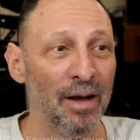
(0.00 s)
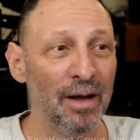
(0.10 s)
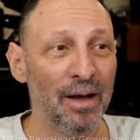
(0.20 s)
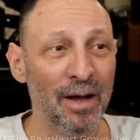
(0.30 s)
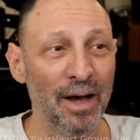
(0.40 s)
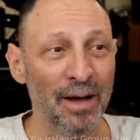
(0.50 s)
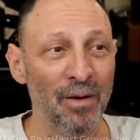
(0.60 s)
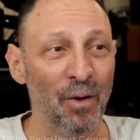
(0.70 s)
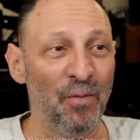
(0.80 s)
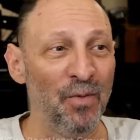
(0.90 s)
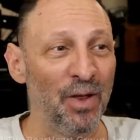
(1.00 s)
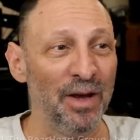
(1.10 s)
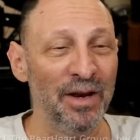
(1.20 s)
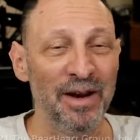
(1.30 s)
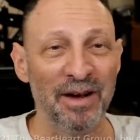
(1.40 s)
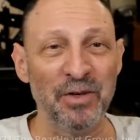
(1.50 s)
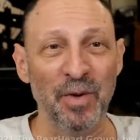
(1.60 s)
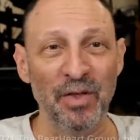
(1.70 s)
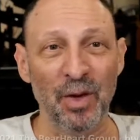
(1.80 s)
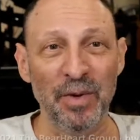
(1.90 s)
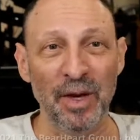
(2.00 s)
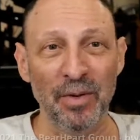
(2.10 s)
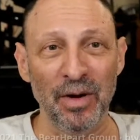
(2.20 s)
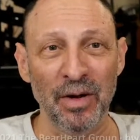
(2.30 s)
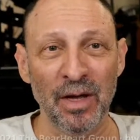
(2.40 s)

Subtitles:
And hopefully next month I'll be able to